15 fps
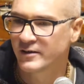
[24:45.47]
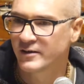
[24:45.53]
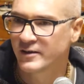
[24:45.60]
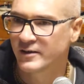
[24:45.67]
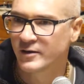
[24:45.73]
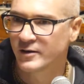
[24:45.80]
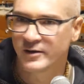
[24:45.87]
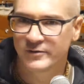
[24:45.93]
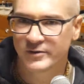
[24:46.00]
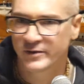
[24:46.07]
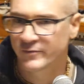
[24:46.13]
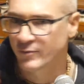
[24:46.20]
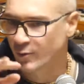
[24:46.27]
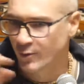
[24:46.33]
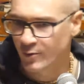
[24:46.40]
every
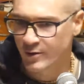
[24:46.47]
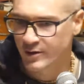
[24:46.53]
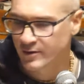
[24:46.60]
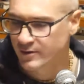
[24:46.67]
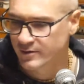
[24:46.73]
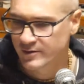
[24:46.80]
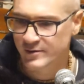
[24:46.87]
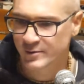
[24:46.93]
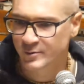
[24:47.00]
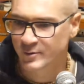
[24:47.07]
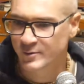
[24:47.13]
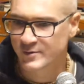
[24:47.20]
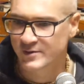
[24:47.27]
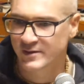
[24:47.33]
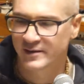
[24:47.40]
floor, so to
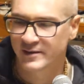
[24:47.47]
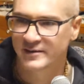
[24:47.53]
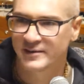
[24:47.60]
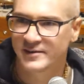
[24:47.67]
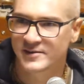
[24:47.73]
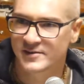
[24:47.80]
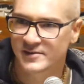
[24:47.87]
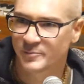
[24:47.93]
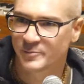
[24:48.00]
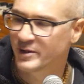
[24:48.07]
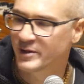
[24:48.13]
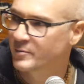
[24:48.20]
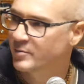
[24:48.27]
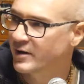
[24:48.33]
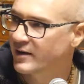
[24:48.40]
say, in this
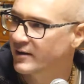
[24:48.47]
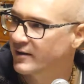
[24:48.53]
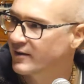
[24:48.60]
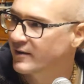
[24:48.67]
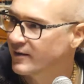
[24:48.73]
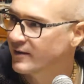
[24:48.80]
big bank,